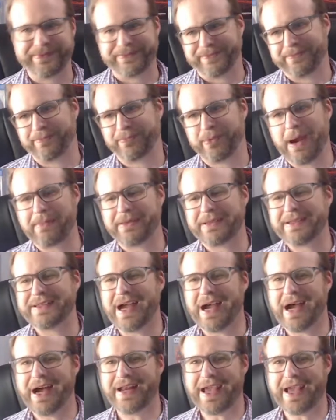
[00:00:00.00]
probably
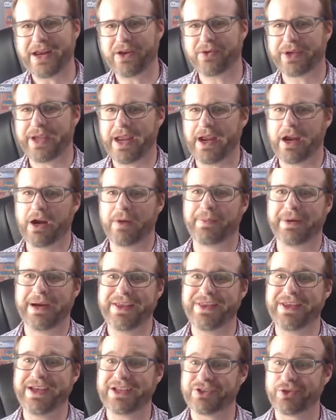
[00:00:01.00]
not. I don't care, but
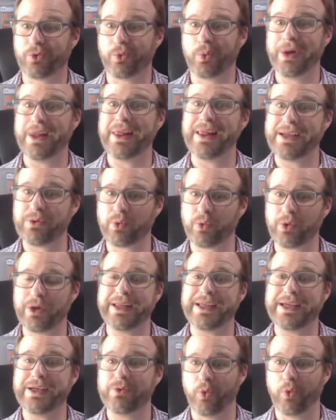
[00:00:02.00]
I think it's a really,
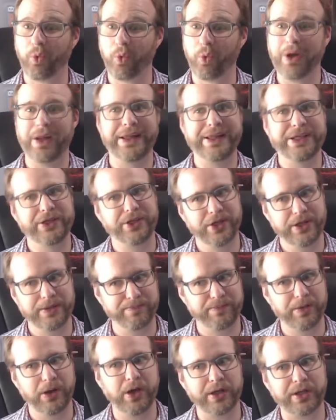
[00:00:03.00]
really, really
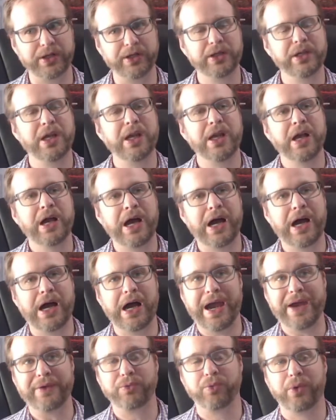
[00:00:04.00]
good book.
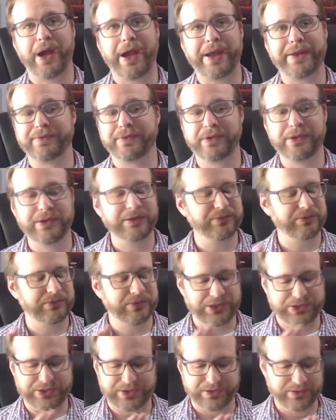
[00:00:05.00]
Uh, I I
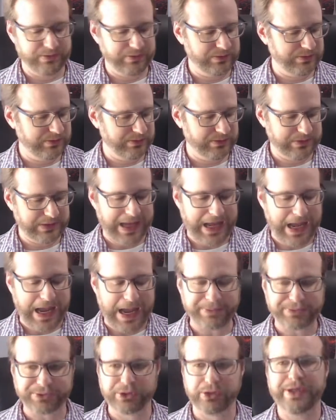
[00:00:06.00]
just
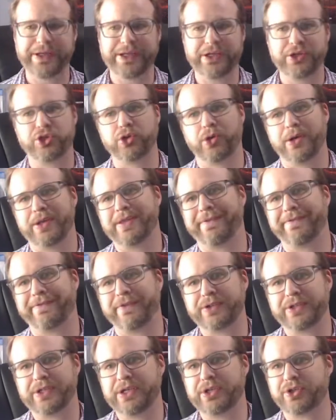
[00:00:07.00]
absolutely enjoyed the
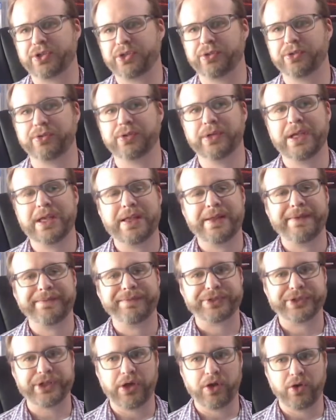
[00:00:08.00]
first issue,
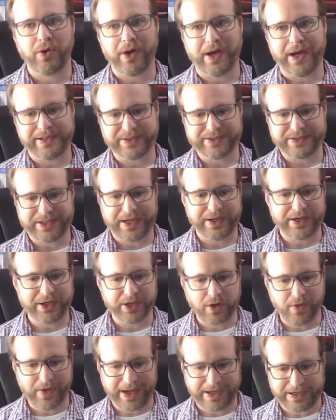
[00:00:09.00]
so I decided to
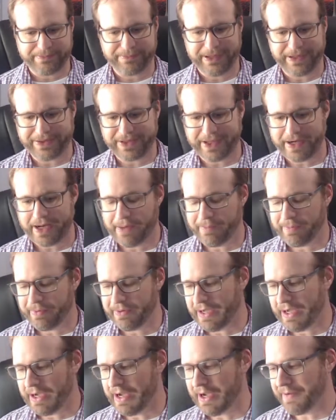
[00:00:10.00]
go ahead and pick that up.
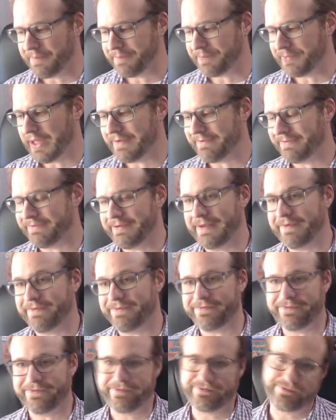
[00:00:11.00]
Um, if
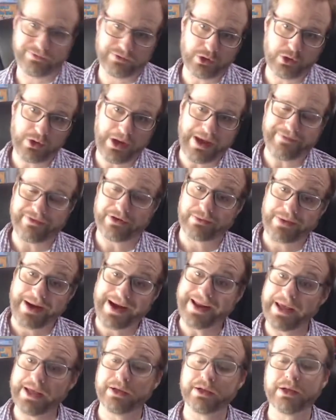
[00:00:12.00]
if you haven't
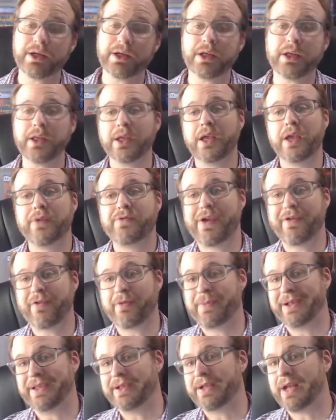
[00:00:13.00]
read it, if you
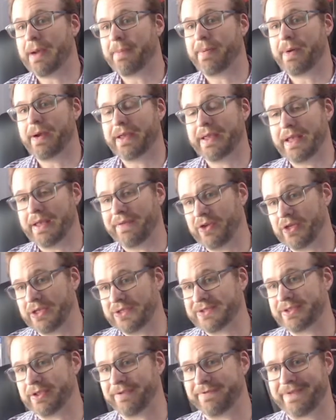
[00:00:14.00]
haven't picked it up, if you can
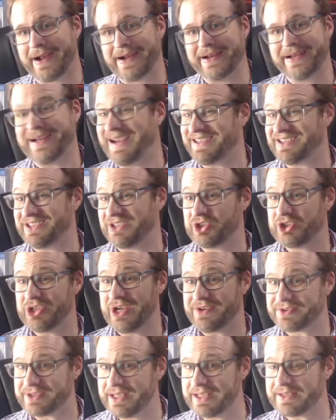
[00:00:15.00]
still find it, I
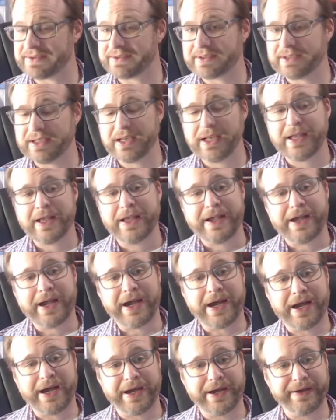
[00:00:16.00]
suggest it.
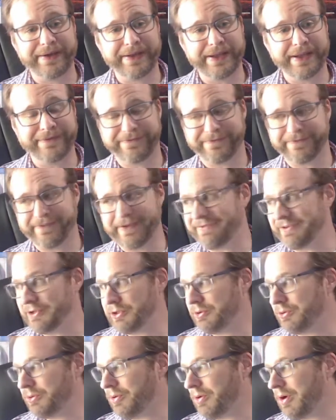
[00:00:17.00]
Uh, if if
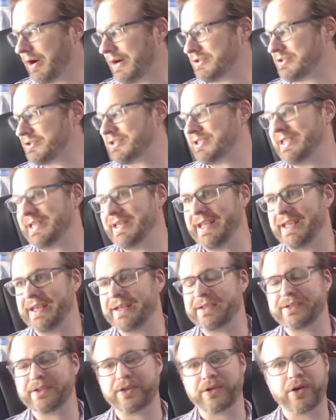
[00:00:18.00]
you are interested
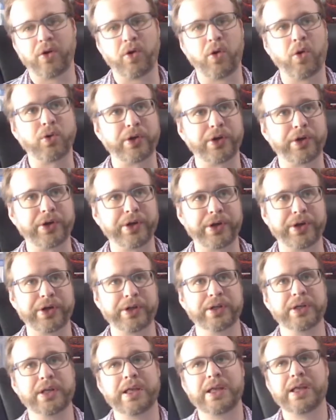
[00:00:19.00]
in
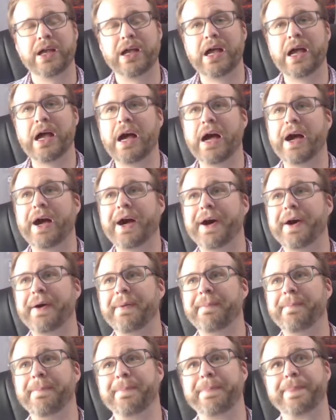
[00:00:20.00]
horror,
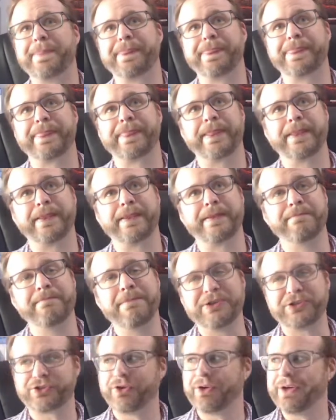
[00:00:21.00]
um,
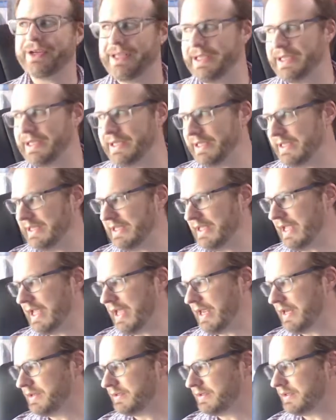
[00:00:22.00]
mystery,
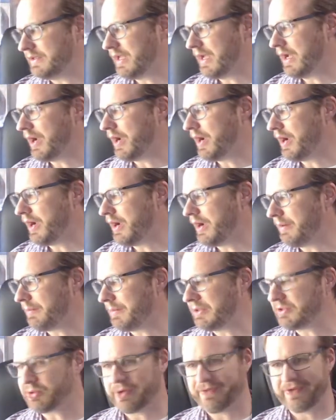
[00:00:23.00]
and um,
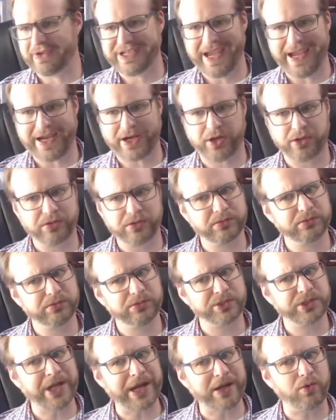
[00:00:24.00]
in sort of a tech
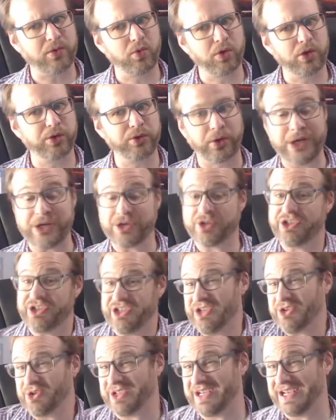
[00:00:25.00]
tech world, or just
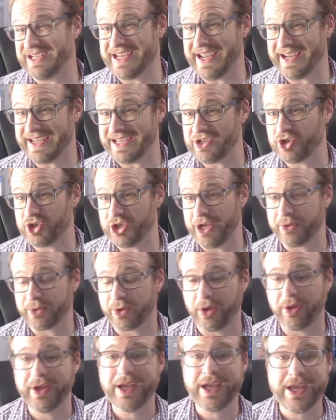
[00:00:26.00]
interested in tech in
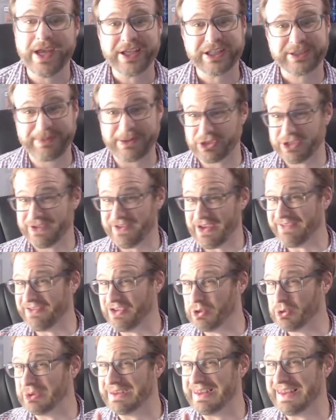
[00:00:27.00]
general, especially if
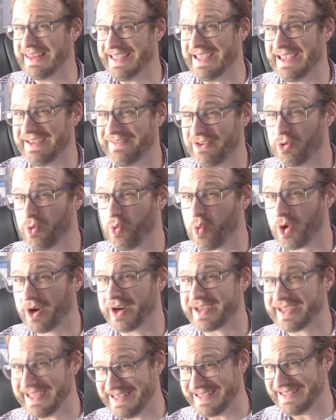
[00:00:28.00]
you li- if you
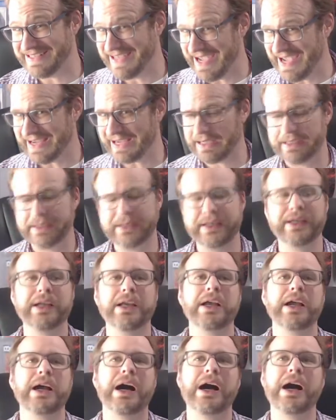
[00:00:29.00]
work in tech,
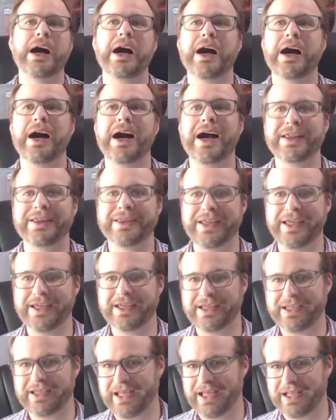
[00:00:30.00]
uh, I
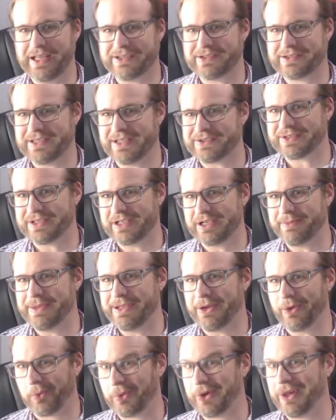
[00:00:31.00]
think it's it's to
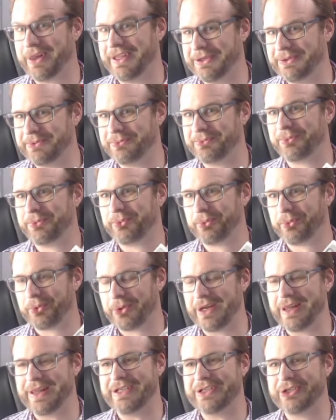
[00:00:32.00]
be a really
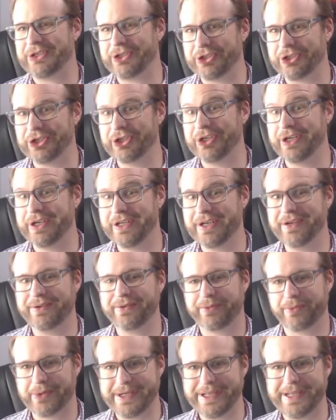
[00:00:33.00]
really good
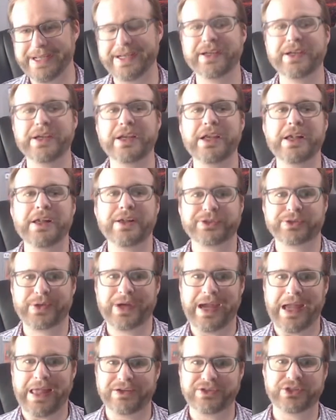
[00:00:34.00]
read. So I
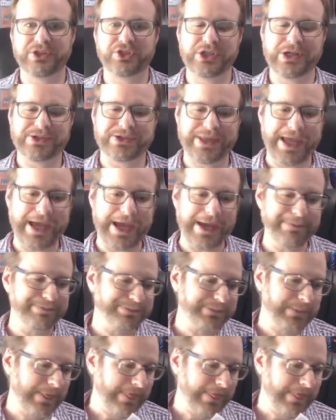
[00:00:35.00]
highly suggest that.